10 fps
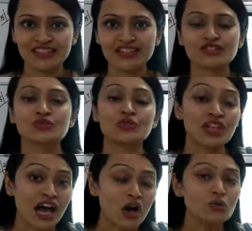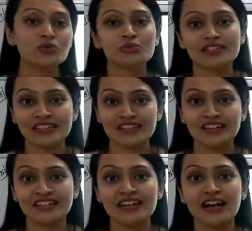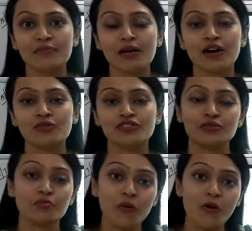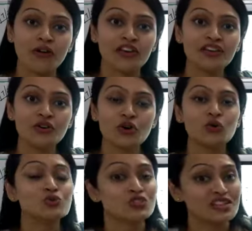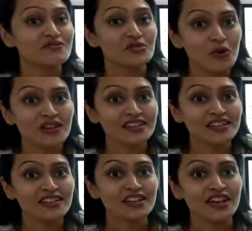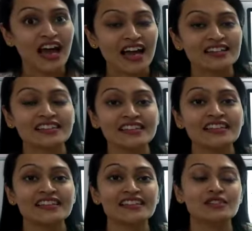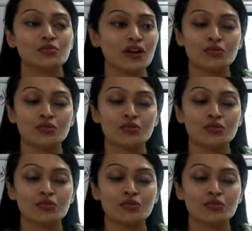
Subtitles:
So now we will study about the boy who saved Holland, and he is one